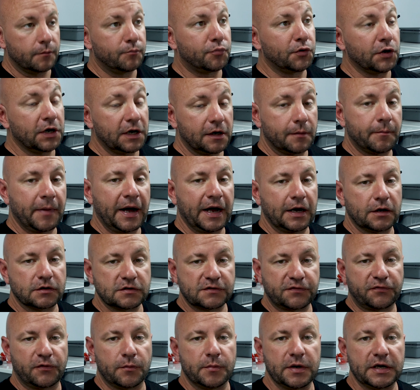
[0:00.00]
The breeder
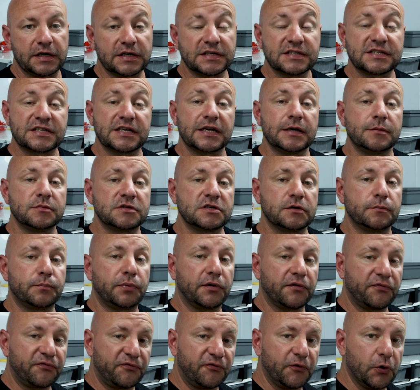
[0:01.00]
males for me seem to
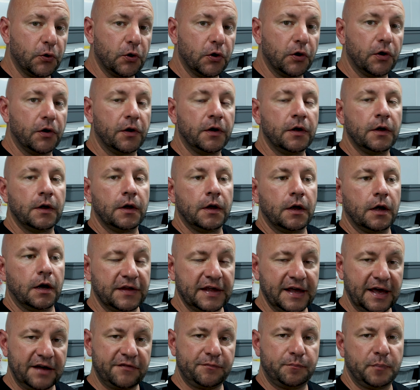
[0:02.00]
prefer
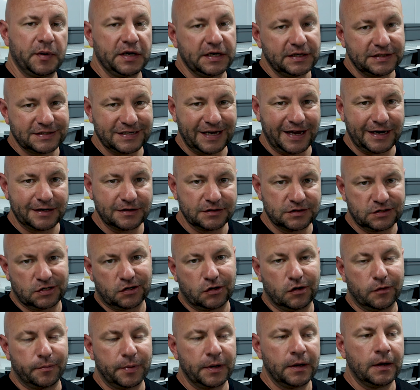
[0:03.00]
the FB10
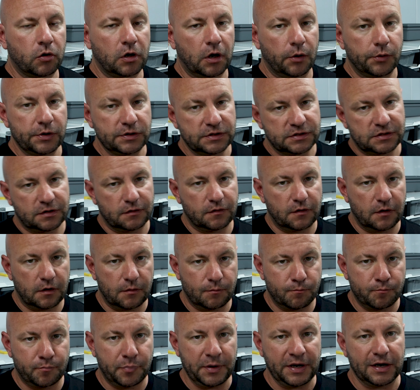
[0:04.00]
tub. I'll go into
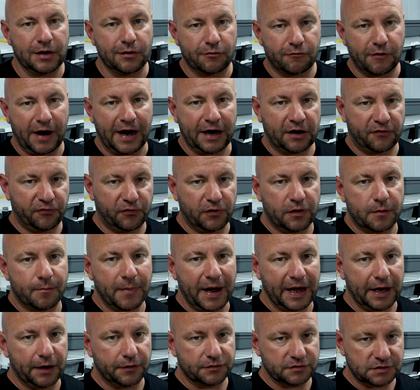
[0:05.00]
the bigger rack for the
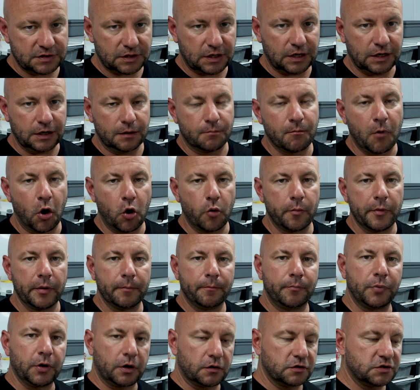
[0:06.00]
males in a
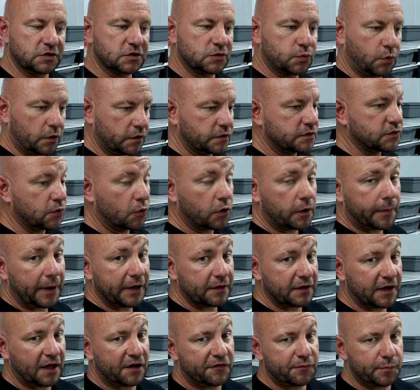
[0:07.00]
moment, but I just want to talk
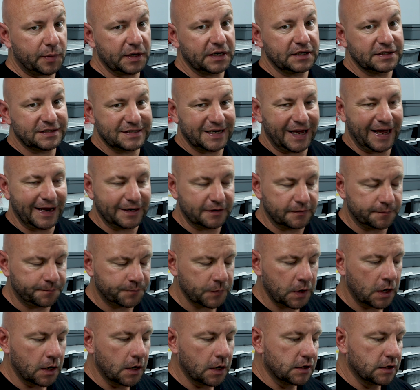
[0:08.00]
about the FB10.
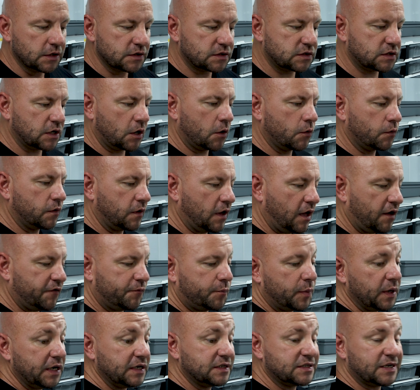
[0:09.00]
So the
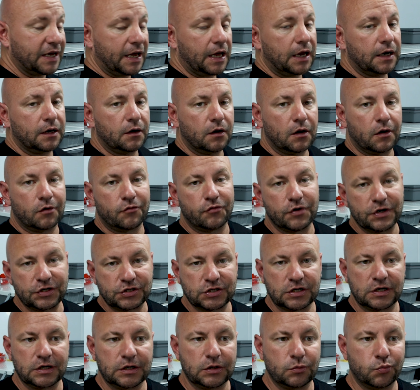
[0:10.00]
FB10
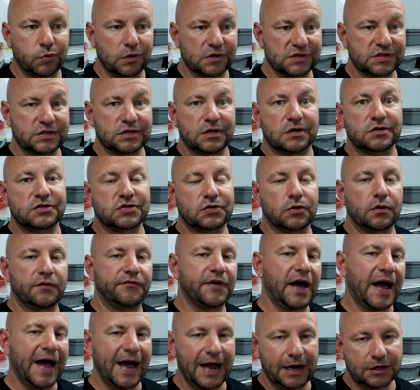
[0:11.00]
originally was sort
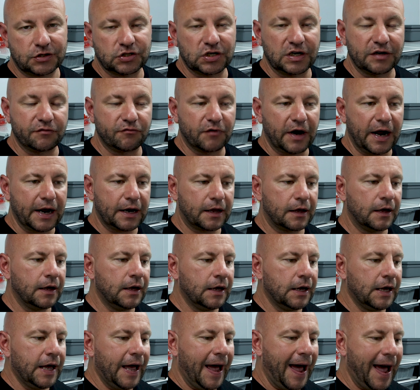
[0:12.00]
of a hatchling rack.
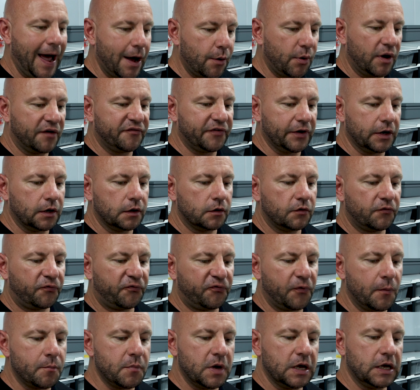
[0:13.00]
However,
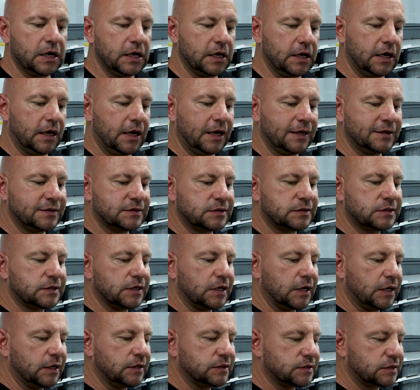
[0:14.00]
for me,
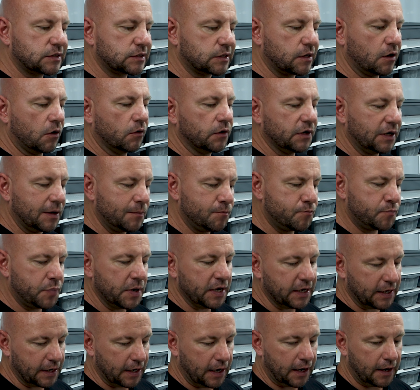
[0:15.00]
it's slightly
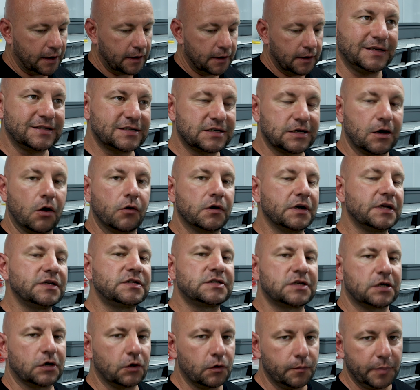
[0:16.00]
bigger. It's
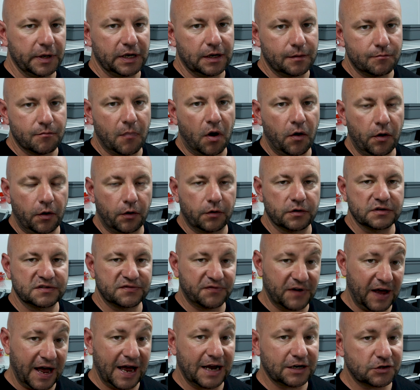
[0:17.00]
slightly too big in my eyes
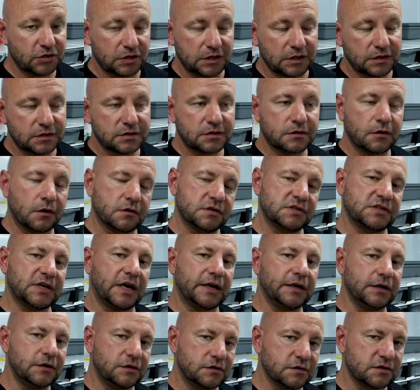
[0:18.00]
for hatchlings. Not
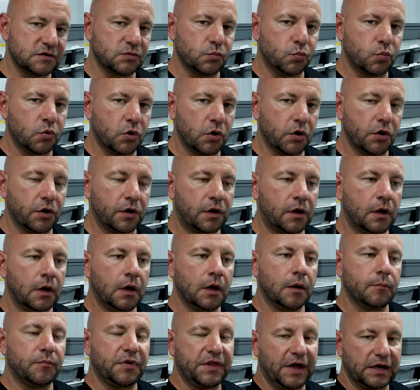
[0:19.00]
saying it doesn't work,
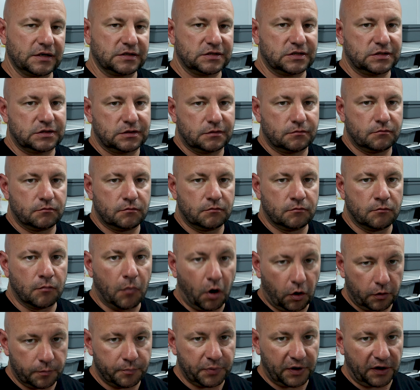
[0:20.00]
but that's
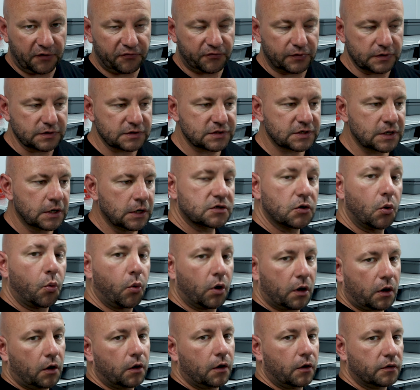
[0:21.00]
my preference. So
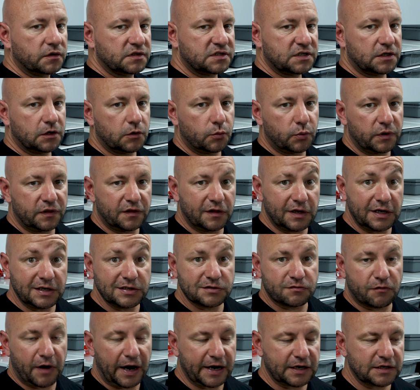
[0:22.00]
what I like to do with
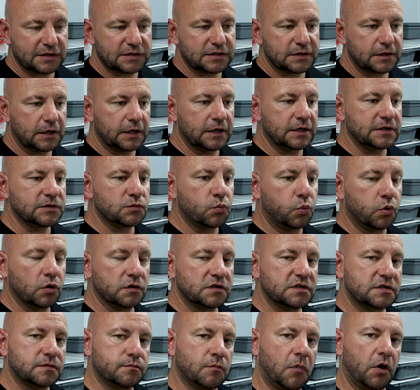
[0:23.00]
these racks is
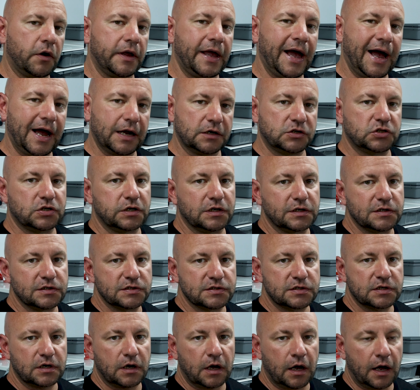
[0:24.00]
once my
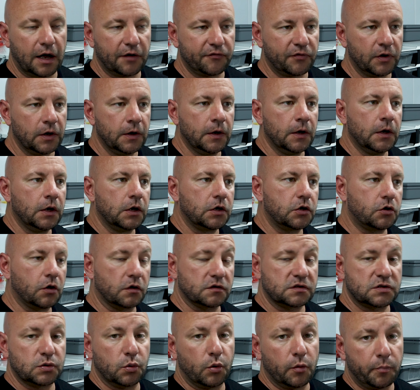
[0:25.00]
hatchlings have
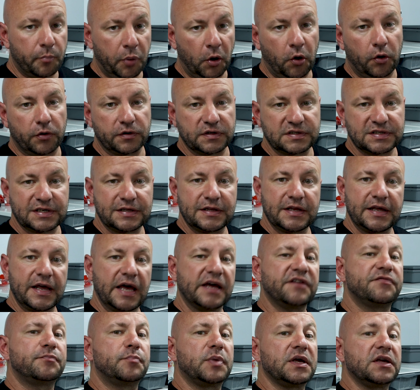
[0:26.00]
got to a point in
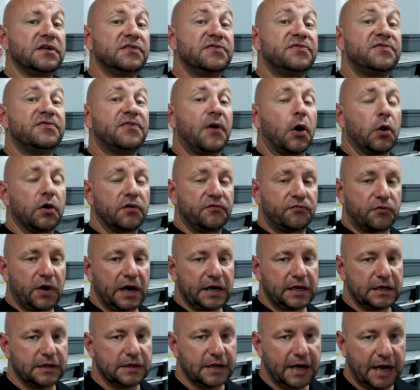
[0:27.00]
the FB5
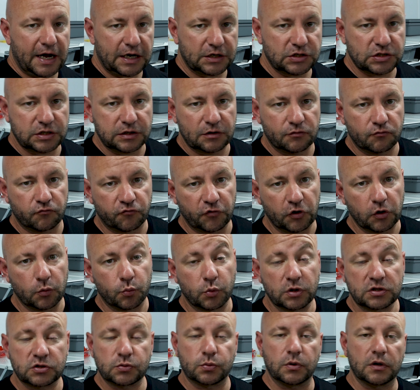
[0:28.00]
rack in the hatchling
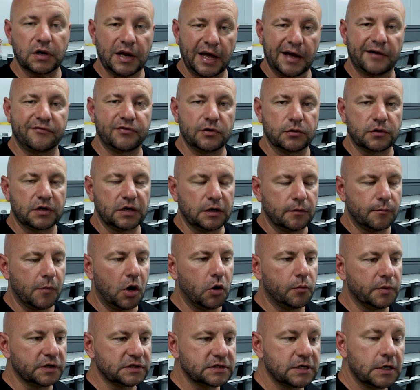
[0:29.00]
room, which we'll have a look in a
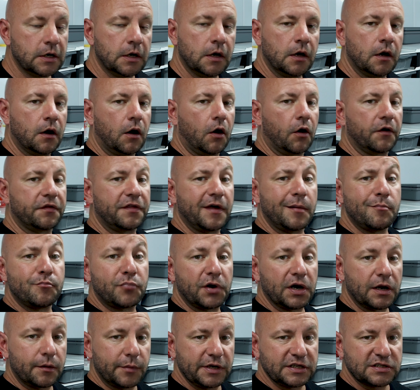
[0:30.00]
moment, I then
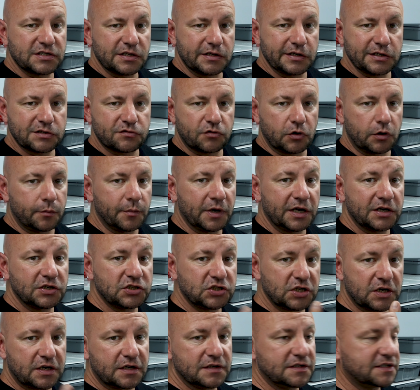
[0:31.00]
bring them into this room. And
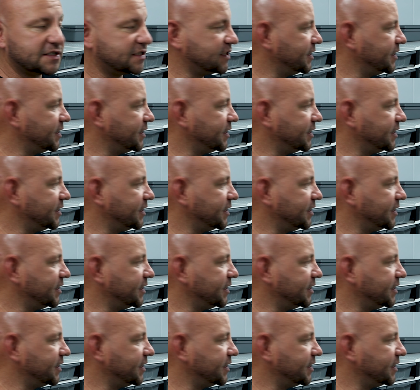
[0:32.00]
as you can